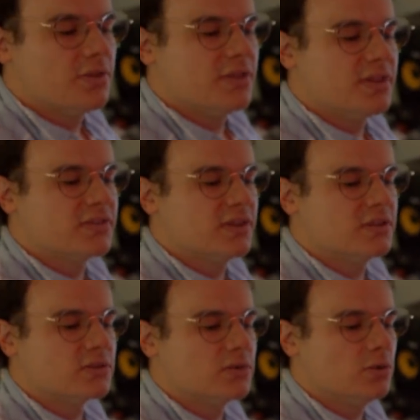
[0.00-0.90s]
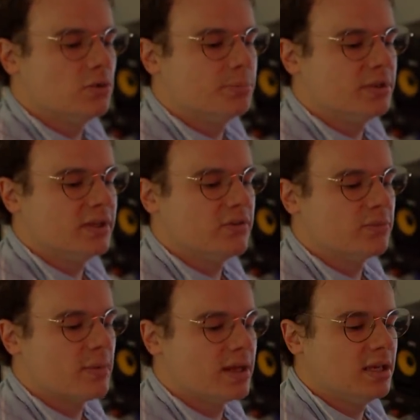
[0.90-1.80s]
This is to please
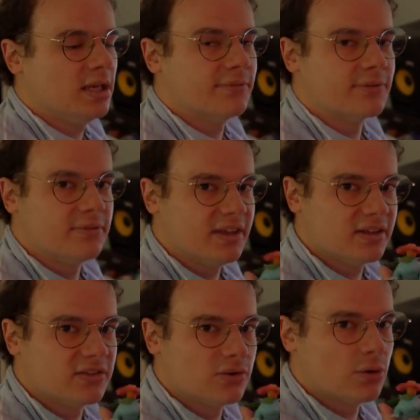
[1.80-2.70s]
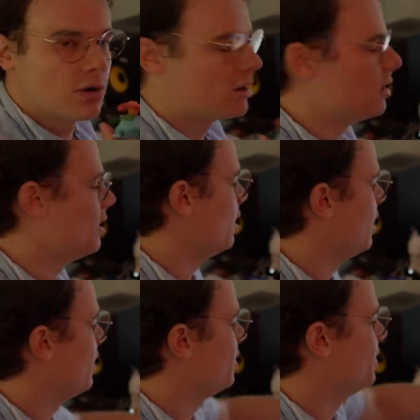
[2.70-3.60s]
my need for Venusaur,
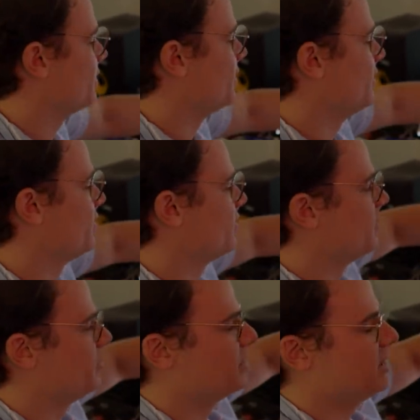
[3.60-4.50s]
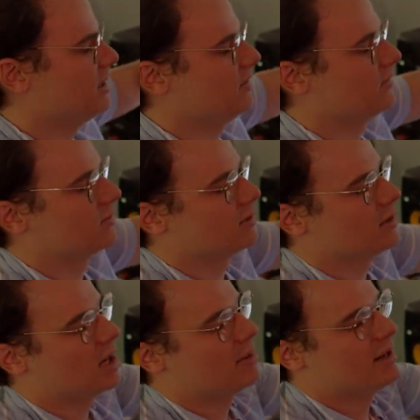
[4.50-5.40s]
and this is to please
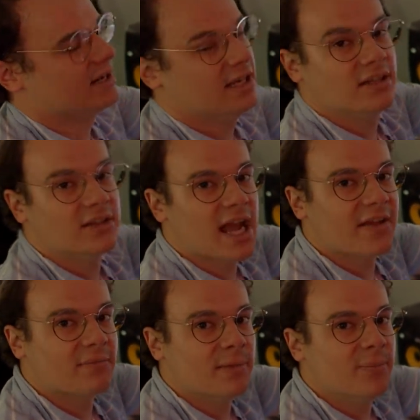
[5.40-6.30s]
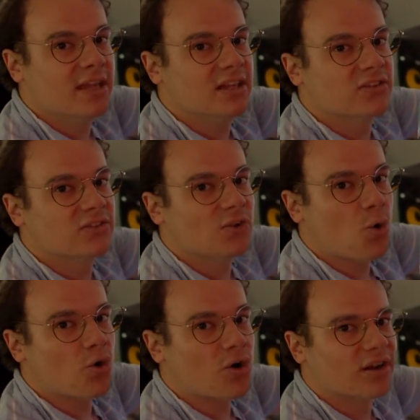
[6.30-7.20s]
my need to have my penis
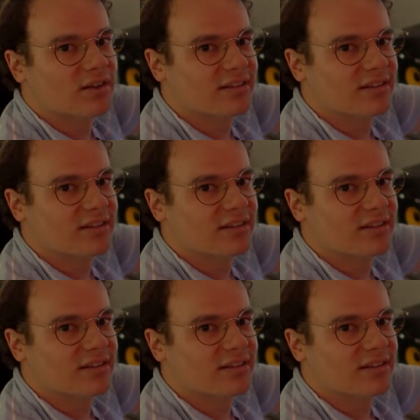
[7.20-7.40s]
sore.